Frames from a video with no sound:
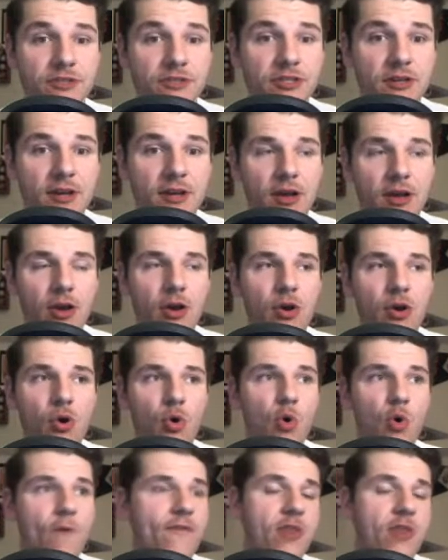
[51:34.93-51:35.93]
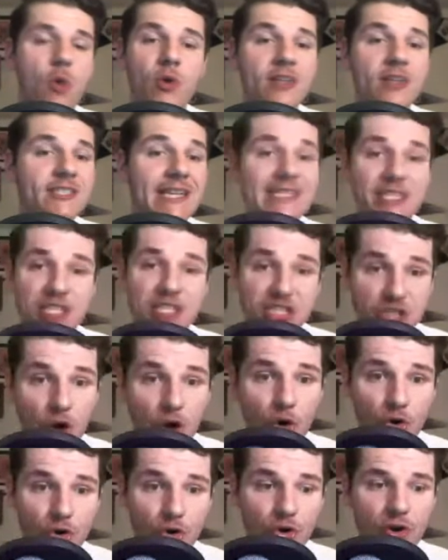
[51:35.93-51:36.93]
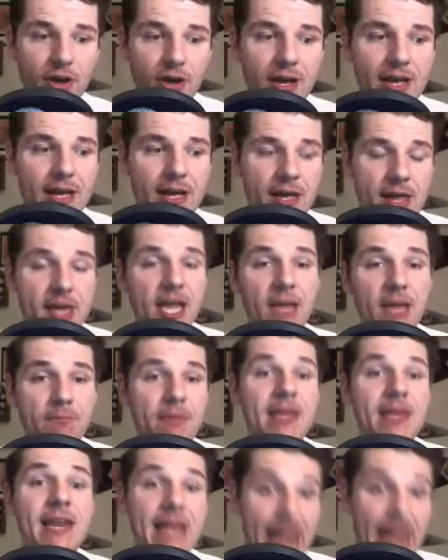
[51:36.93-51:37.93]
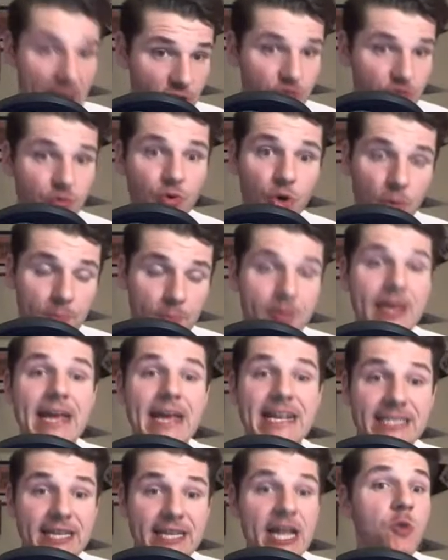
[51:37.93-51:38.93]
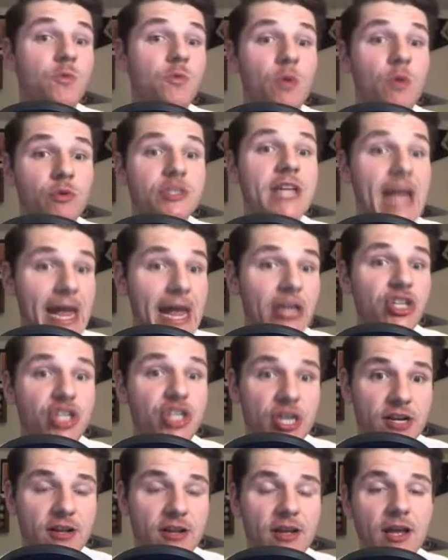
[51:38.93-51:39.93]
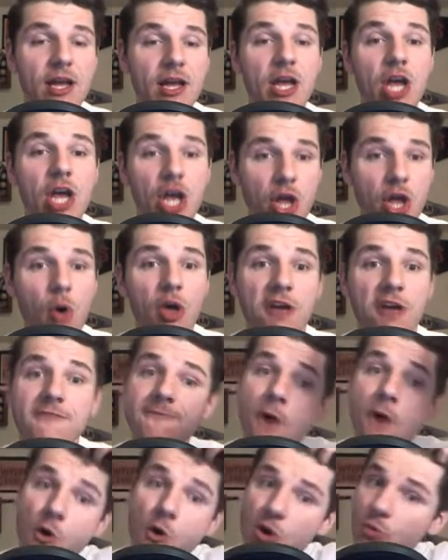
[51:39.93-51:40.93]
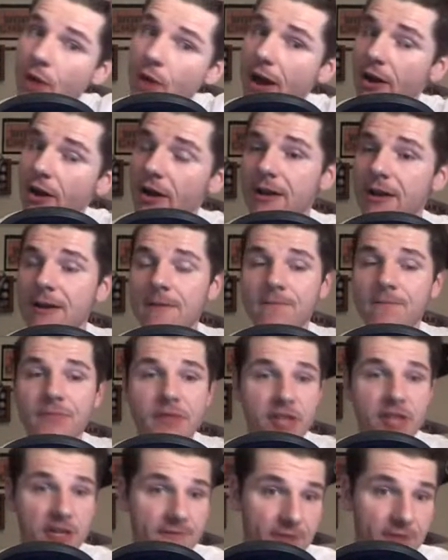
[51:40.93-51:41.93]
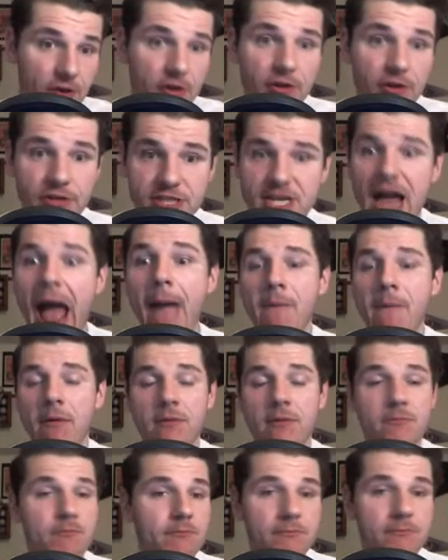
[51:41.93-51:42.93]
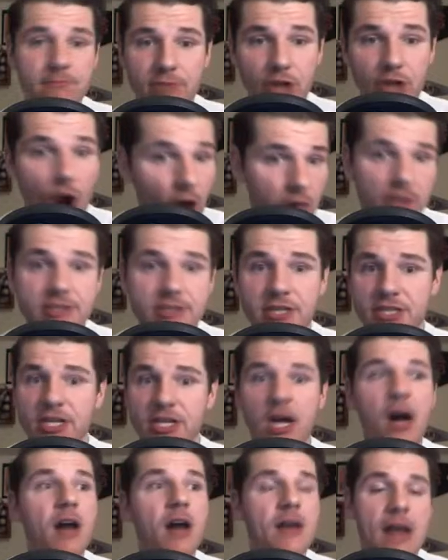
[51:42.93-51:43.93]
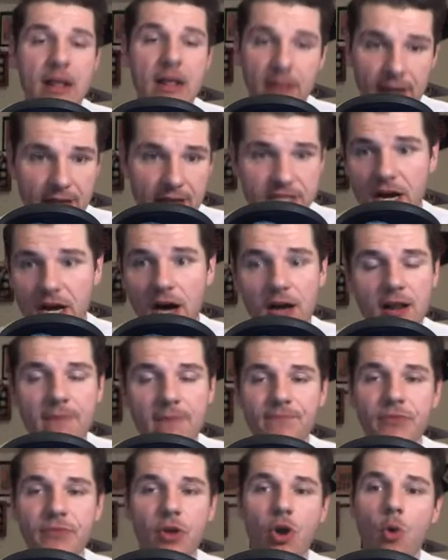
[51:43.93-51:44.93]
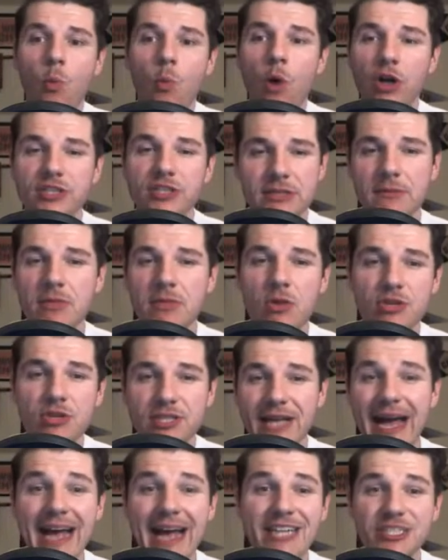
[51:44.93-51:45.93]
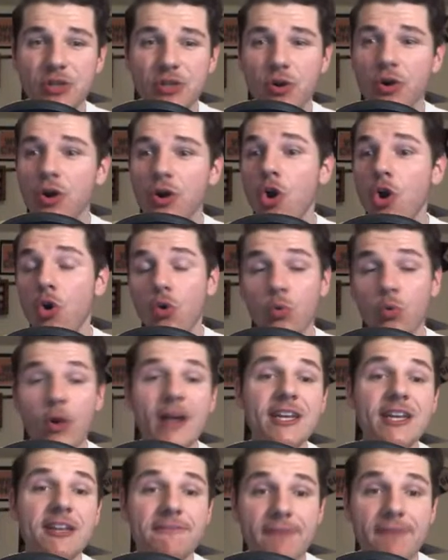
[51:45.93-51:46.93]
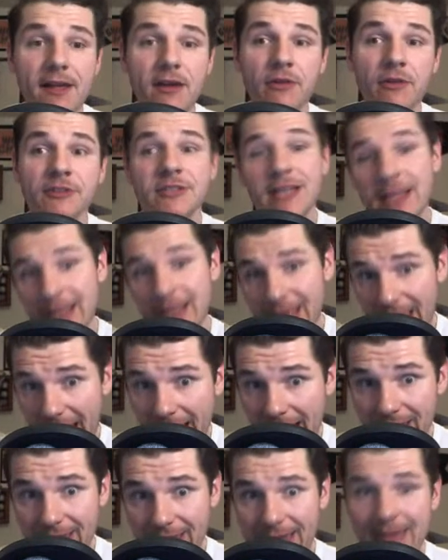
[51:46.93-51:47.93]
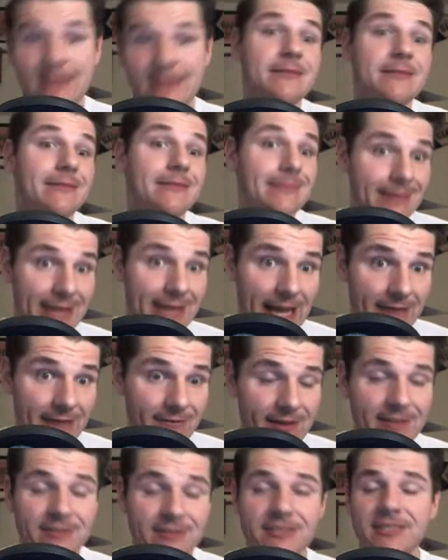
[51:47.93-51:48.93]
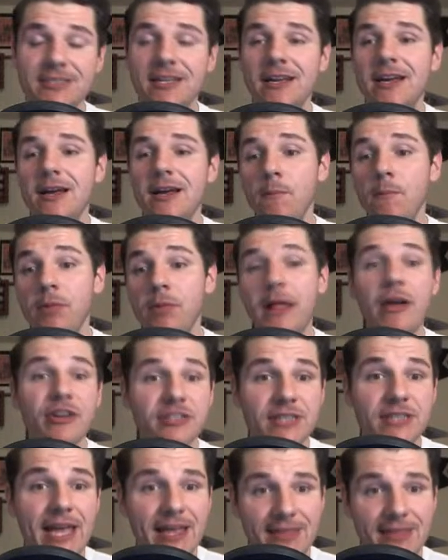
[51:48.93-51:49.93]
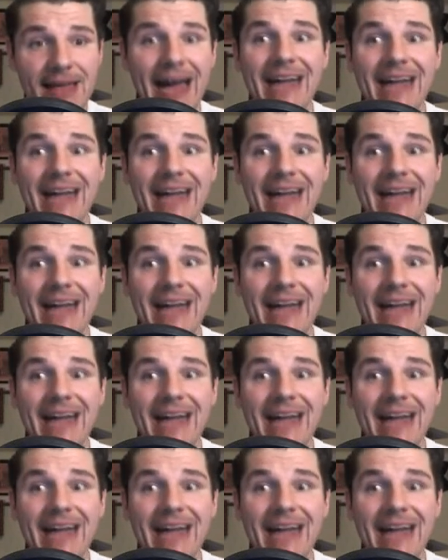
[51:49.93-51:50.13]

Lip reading: Or if you don't want to say he's a starter, he can be an integral piece in your rotation going forward, where in a few years' time, when Collins is gone, Elliott's gone, while some of those guys are run defenders, Elliott, Givens, players like that,